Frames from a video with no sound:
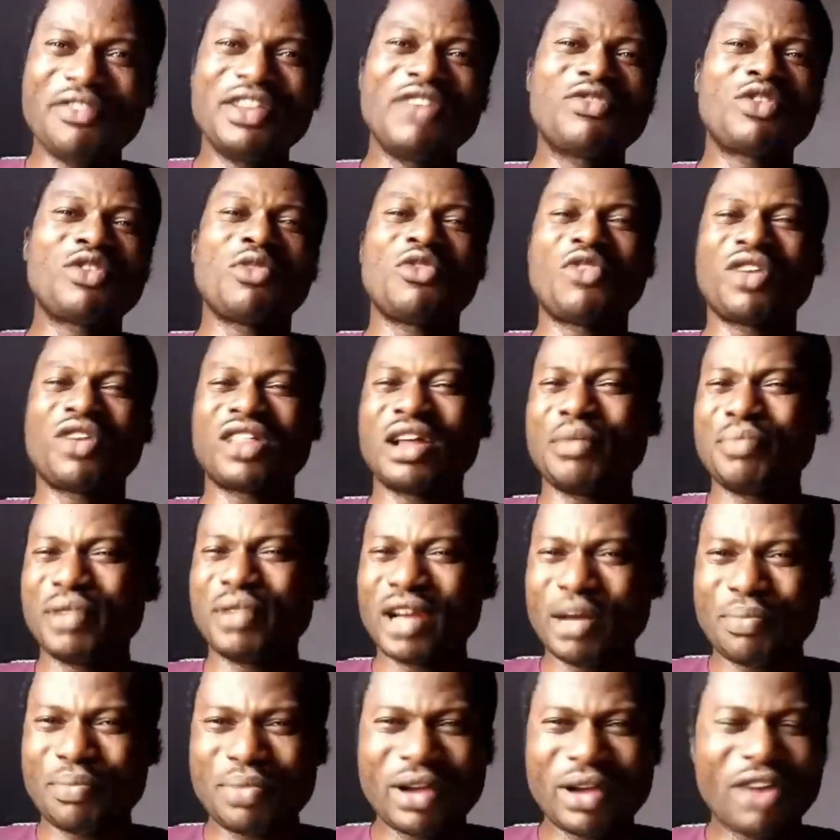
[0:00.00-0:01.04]
Lift up your voice and pray
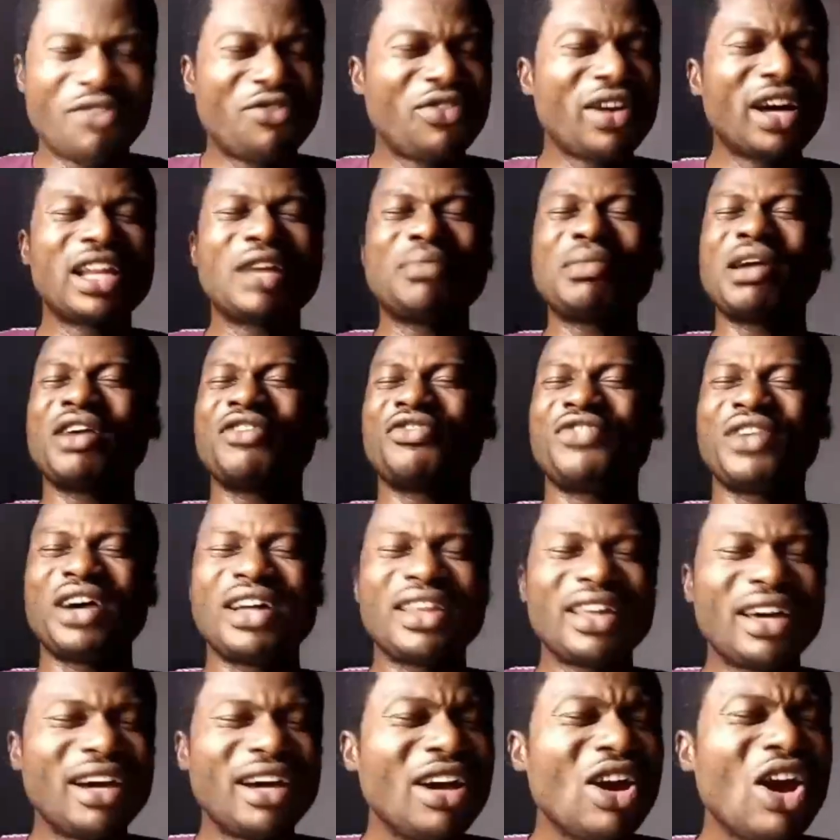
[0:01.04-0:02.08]
that prayer. Father, my
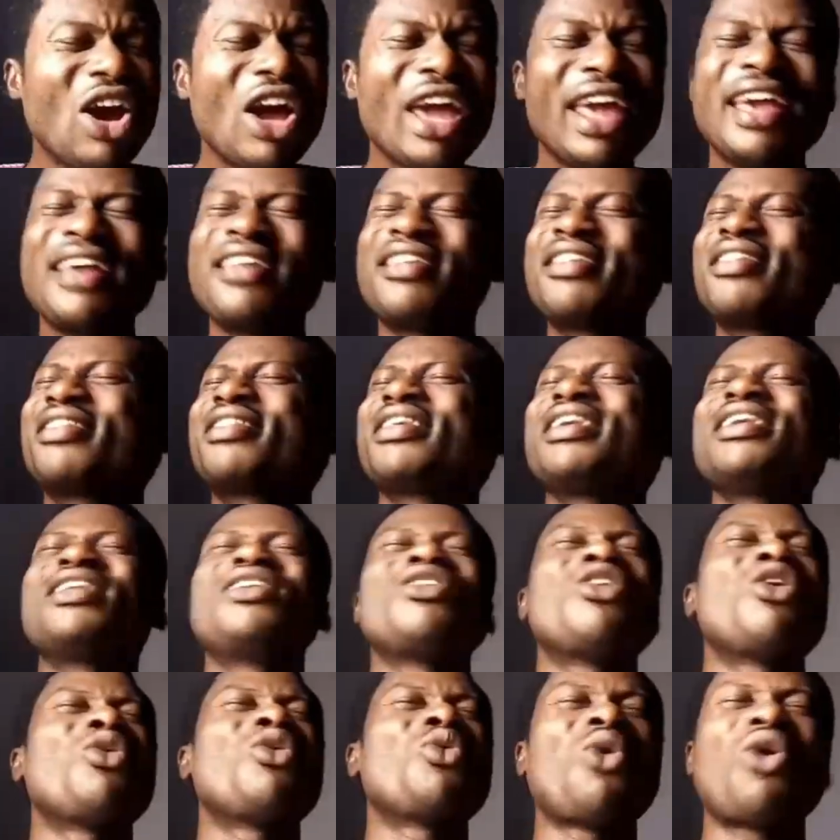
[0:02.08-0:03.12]
Father, hasten
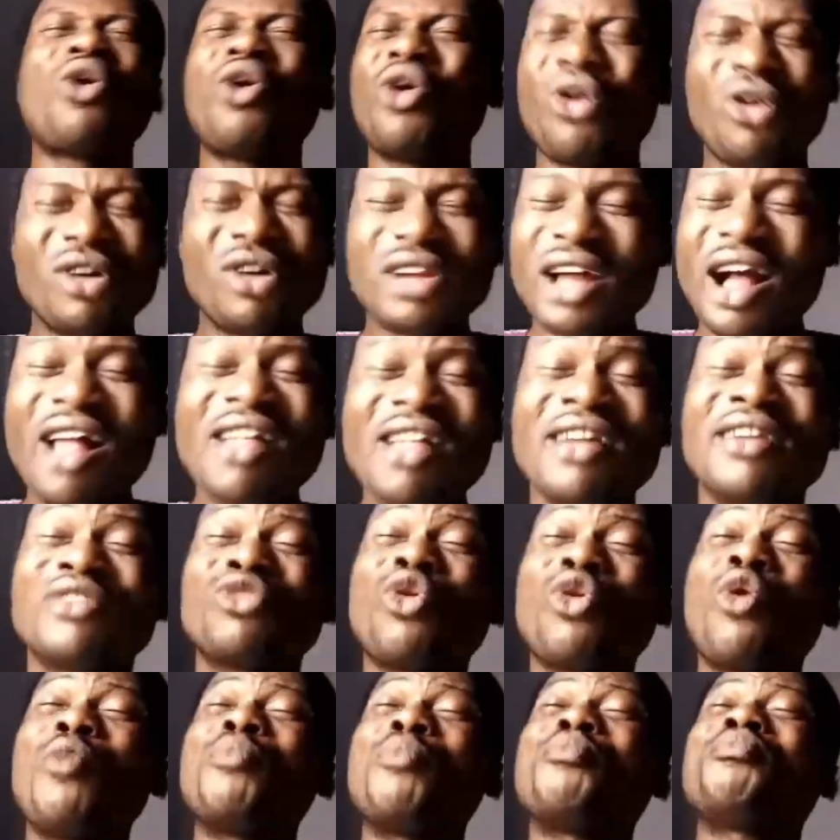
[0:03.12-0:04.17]
your word
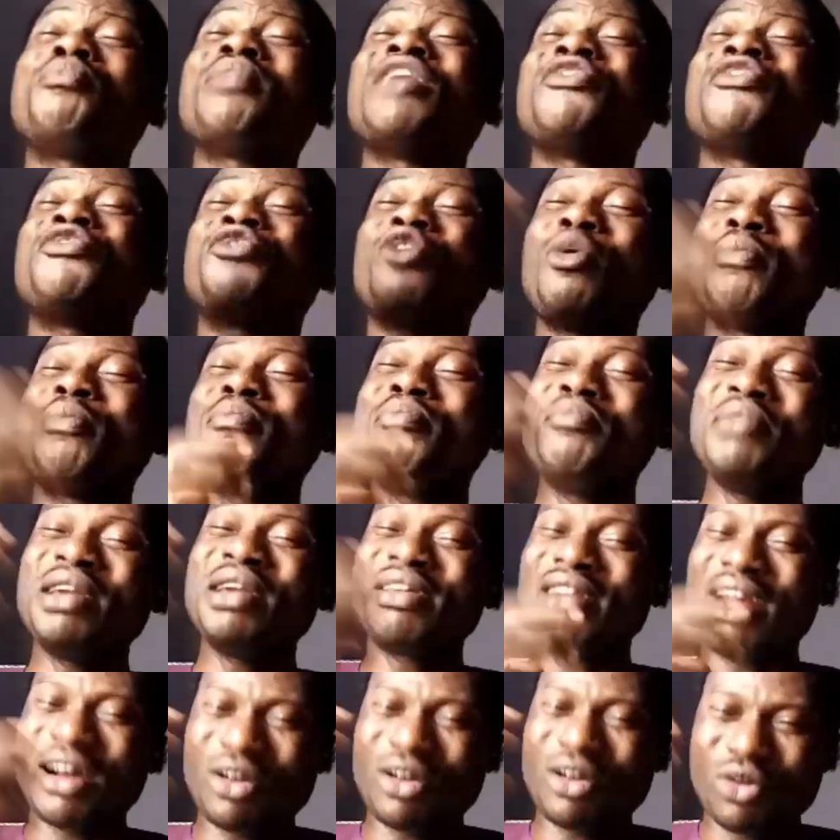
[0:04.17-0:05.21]
to perform
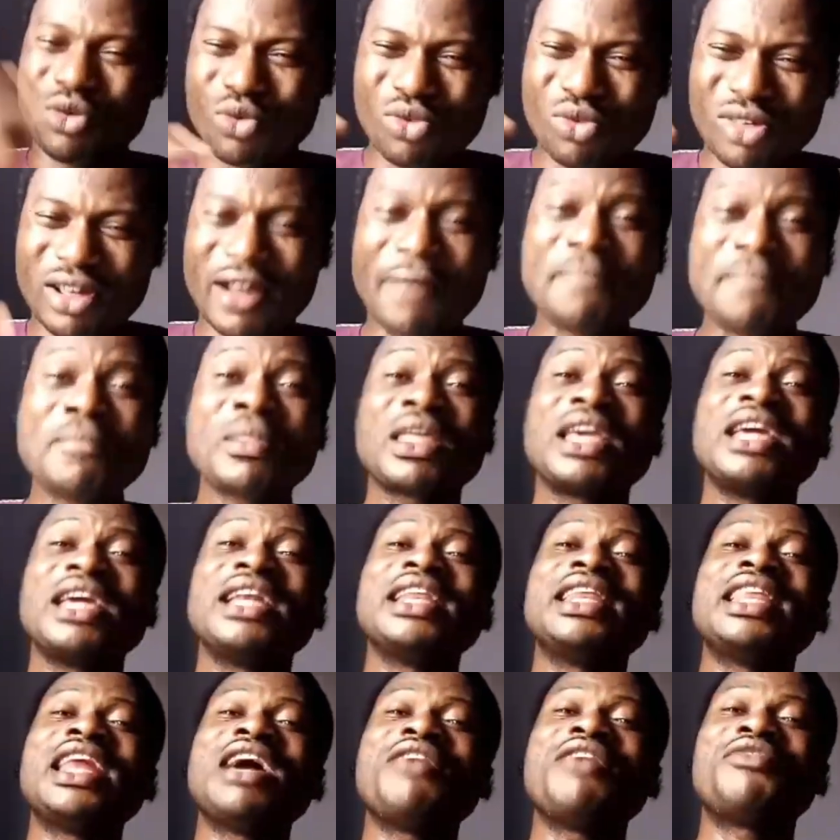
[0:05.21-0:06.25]
miracles
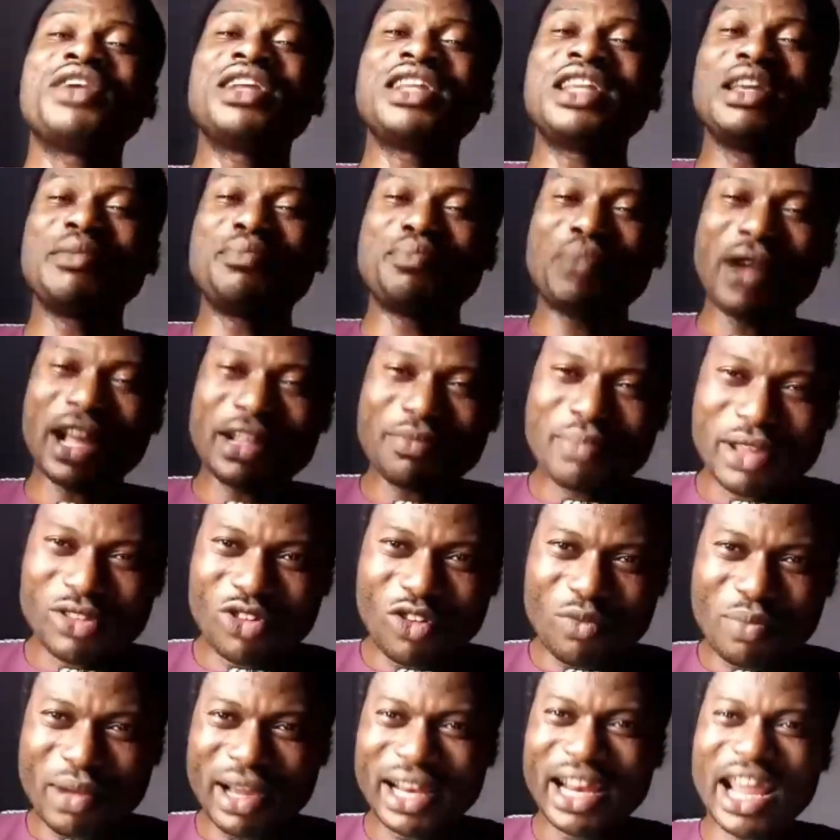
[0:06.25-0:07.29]
in every department
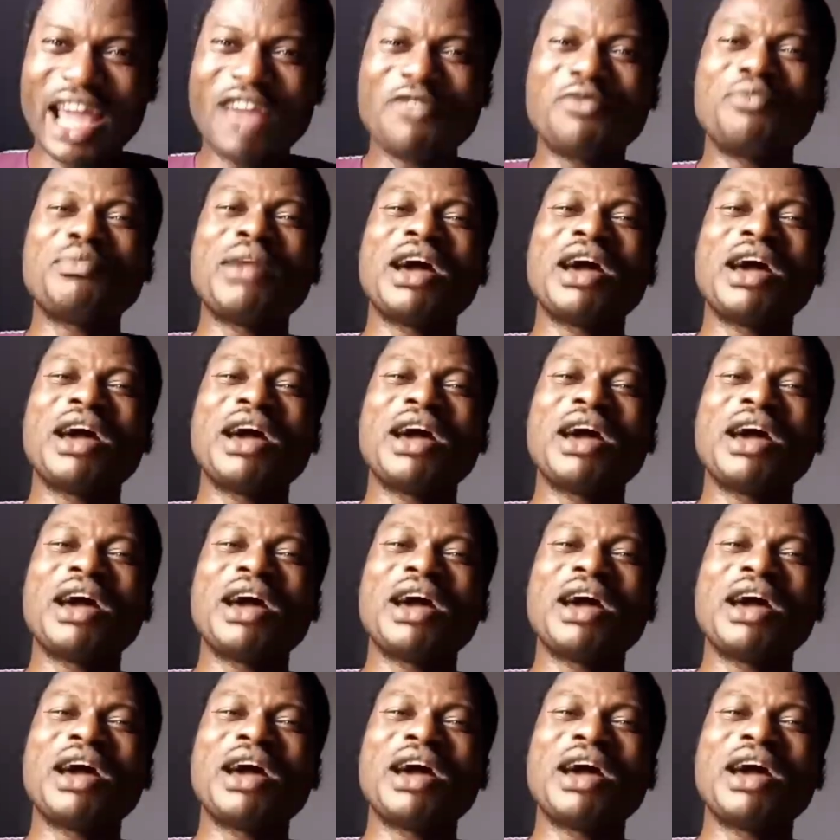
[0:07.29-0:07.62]
of my life.